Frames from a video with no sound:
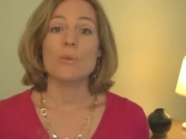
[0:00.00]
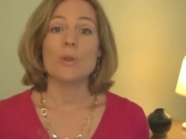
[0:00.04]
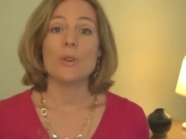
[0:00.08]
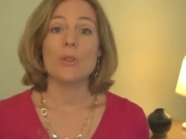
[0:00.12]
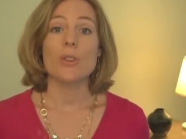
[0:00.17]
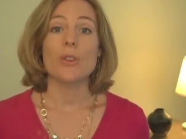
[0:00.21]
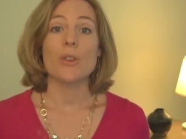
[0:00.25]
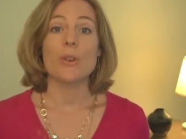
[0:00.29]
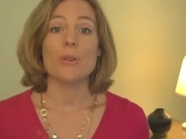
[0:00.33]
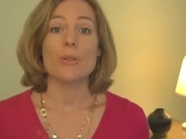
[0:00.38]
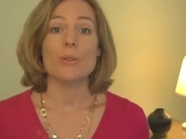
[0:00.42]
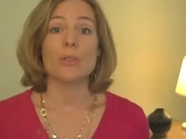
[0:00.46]

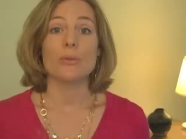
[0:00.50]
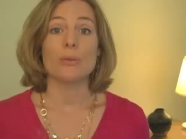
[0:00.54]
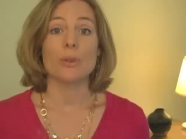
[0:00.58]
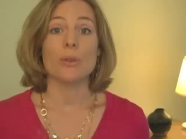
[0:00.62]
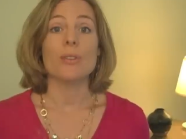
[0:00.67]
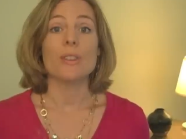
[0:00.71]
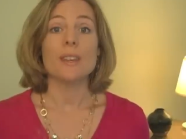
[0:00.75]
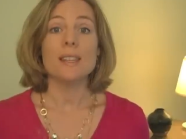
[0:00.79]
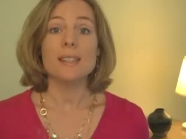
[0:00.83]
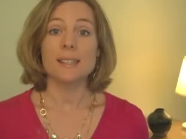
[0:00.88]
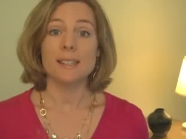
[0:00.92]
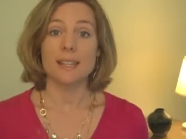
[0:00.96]
with you through
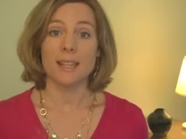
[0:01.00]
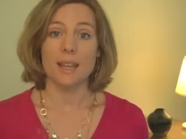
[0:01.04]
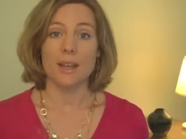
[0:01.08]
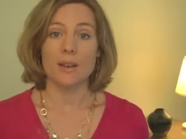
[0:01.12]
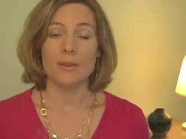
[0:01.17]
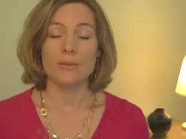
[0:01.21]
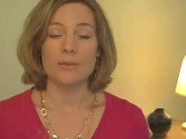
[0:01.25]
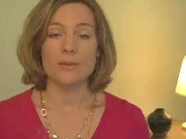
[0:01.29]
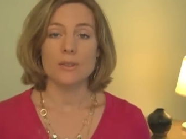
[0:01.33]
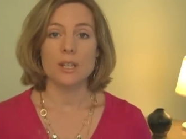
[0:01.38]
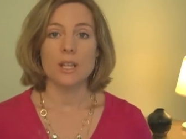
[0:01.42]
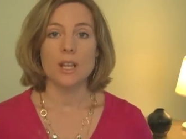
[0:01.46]
this
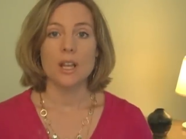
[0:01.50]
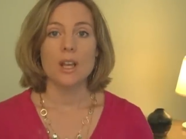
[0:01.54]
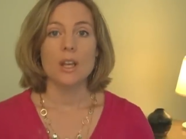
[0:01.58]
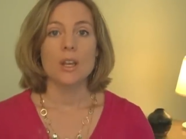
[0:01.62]
gift,